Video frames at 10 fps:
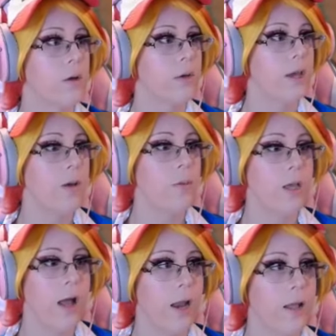Okay, we
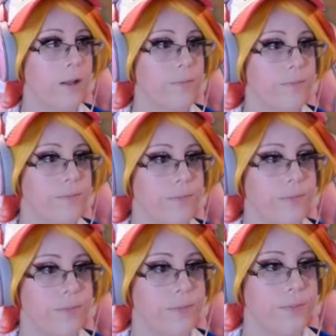got it.
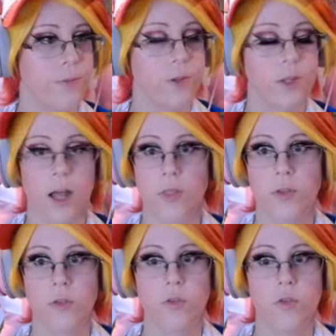Got
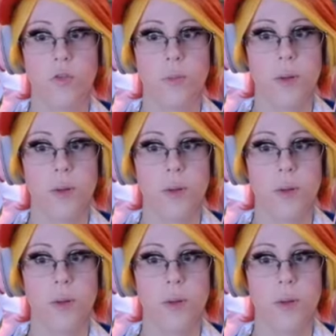a stupid